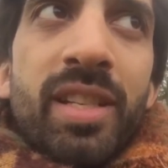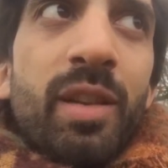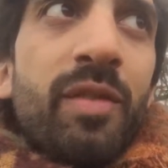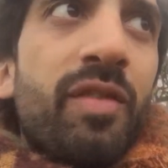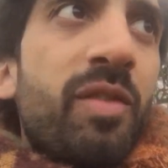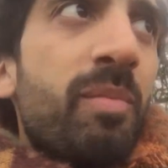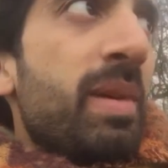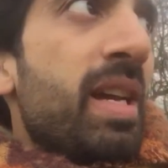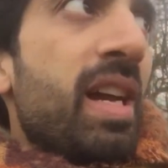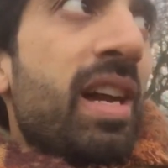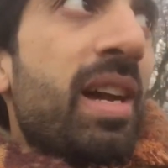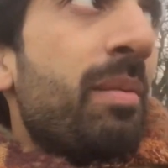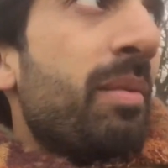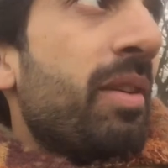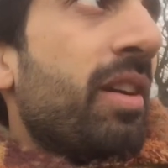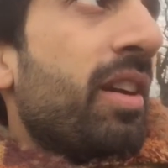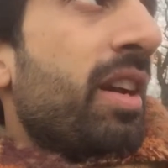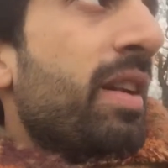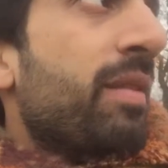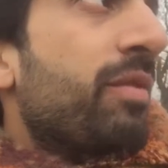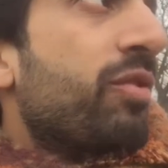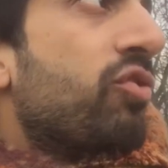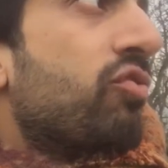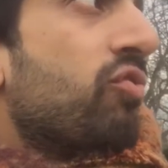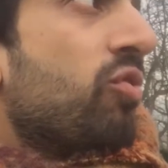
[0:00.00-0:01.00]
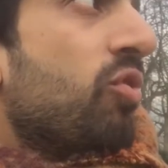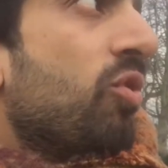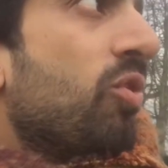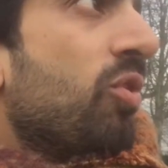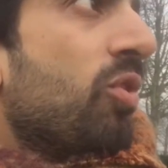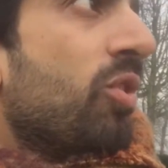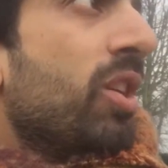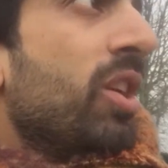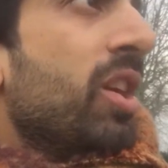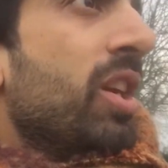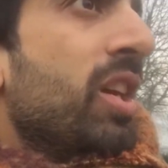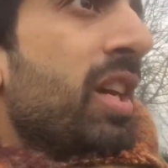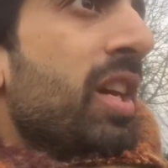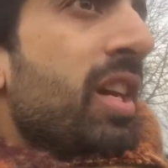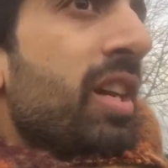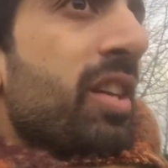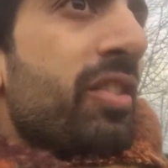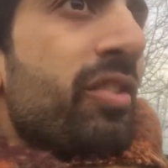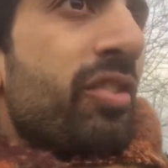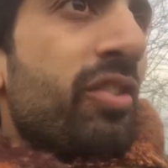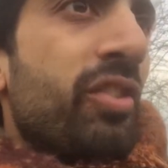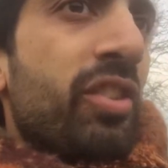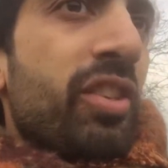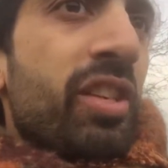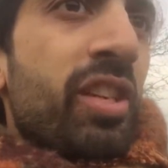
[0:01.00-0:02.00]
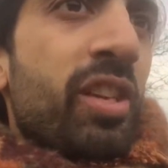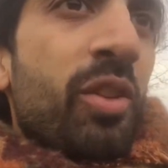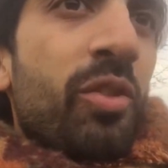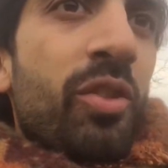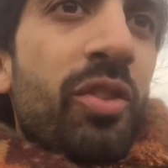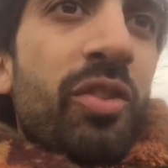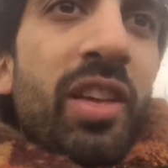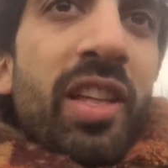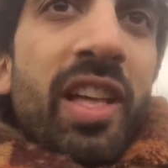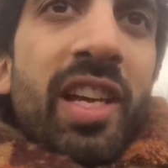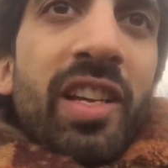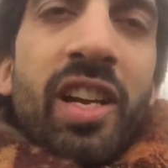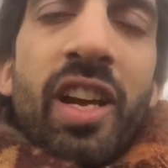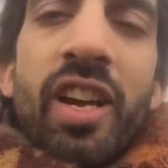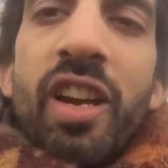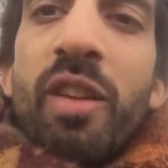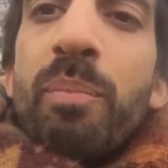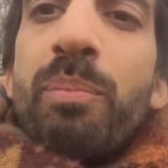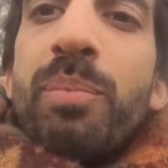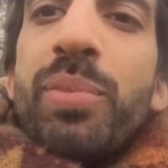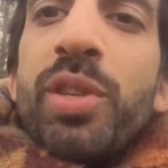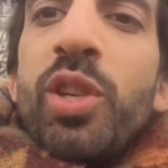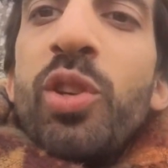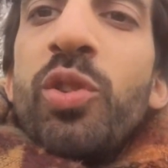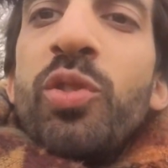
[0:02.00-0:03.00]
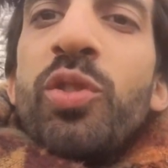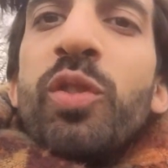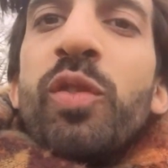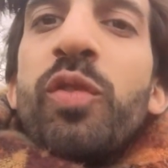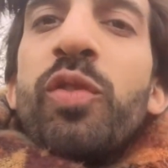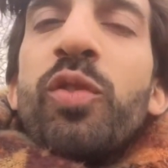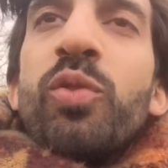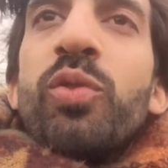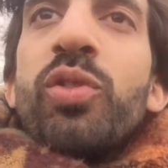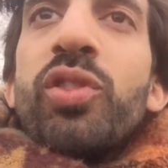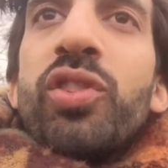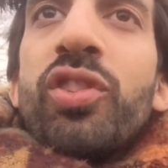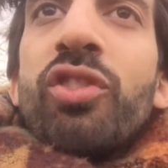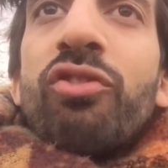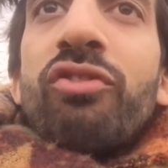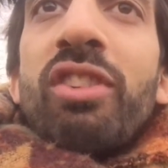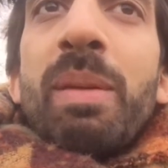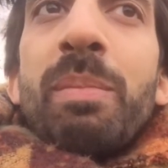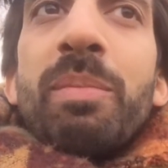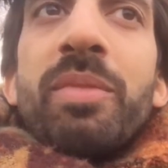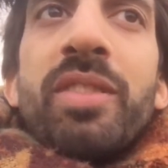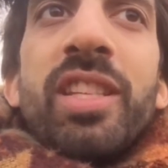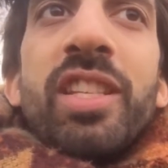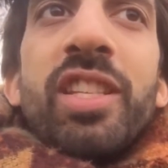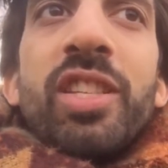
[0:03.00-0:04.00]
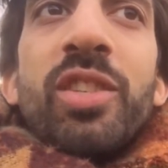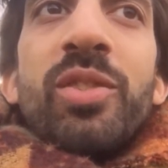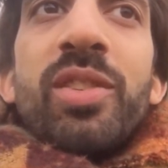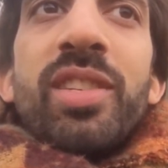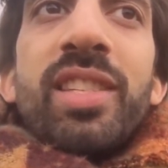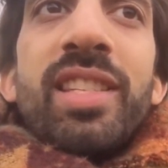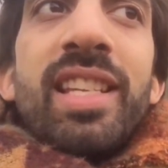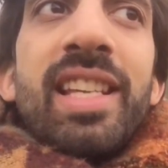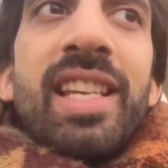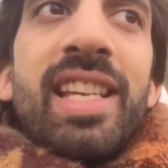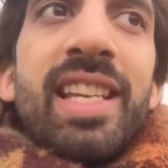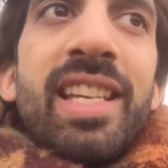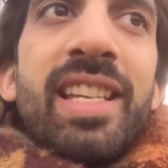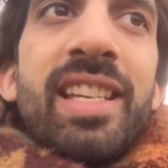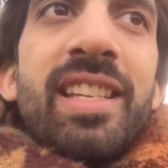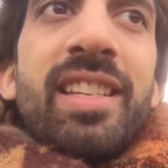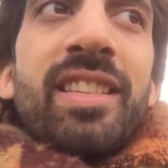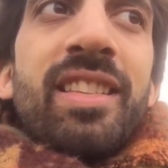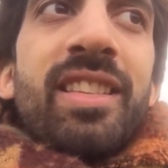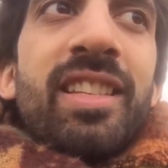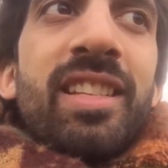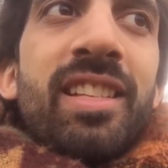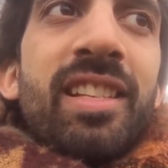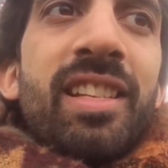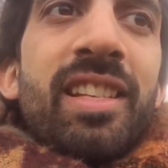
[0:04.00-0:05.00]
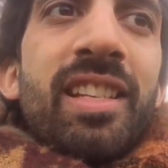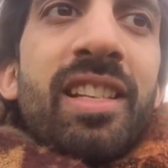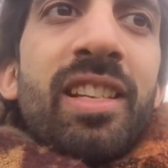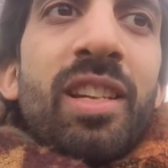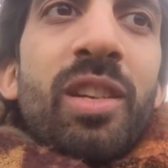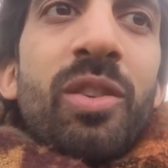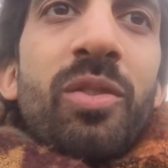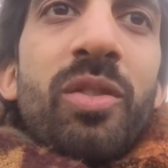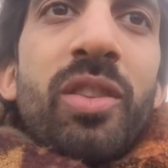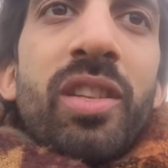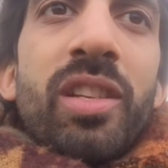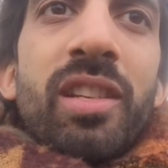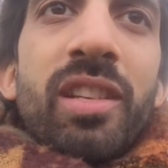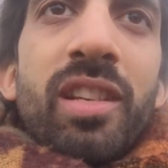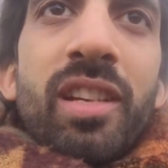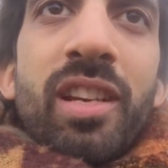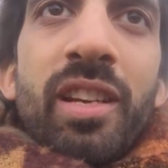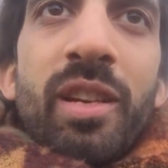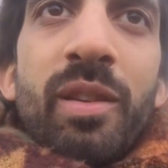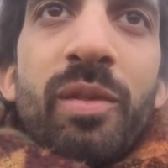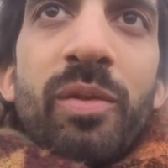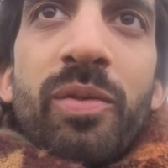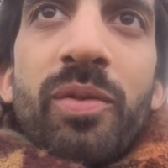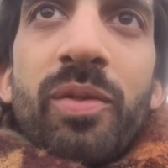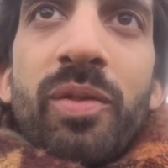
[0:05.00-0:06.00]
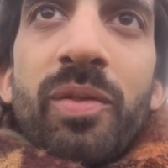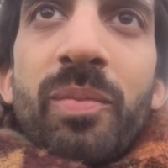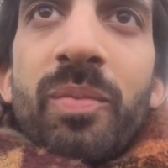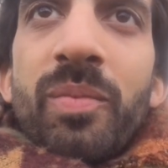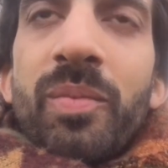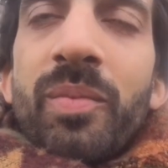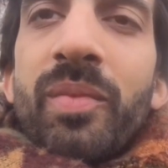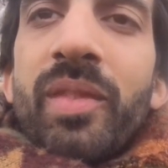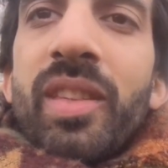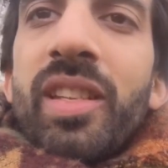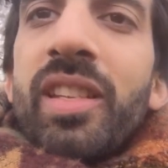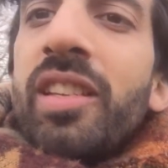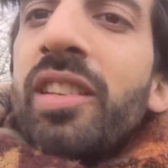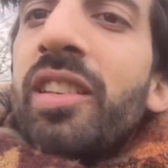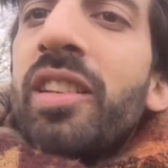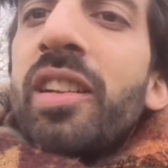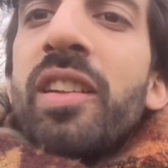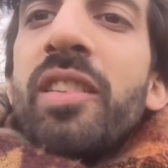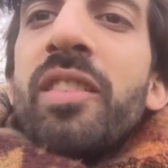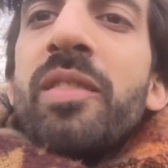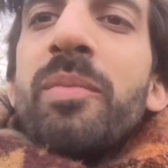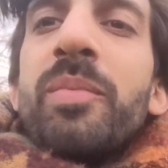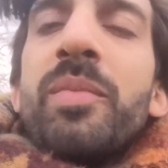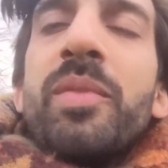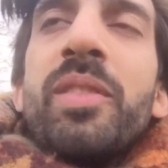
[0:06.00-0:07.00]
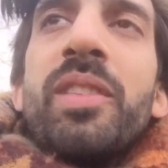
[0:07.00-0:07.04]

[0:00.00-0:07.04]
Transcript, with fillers: You know, for me, i kind of draw you know that, that kind of beautiful script that you see, the, you know, the kind of uh,